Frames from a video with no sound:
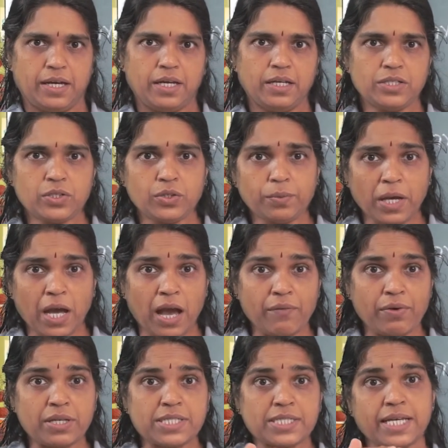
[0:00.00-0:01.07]
It should have
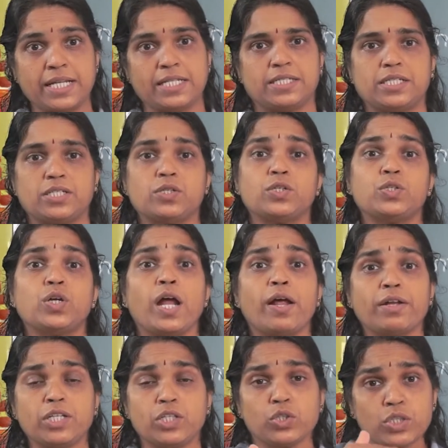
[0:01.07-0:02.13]
a sense.
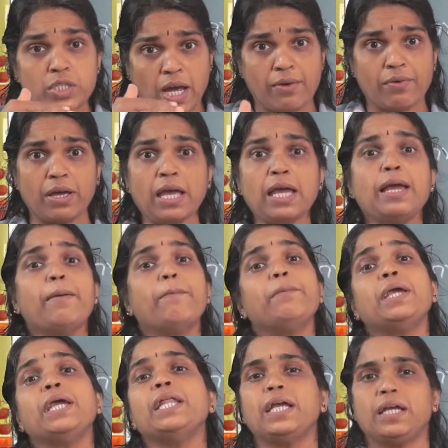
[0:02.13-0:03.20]
It should have a
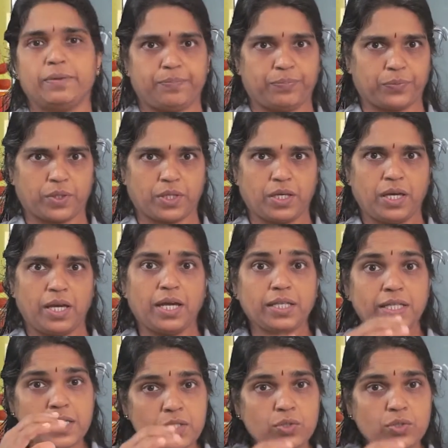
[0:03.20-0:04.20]
meaning. This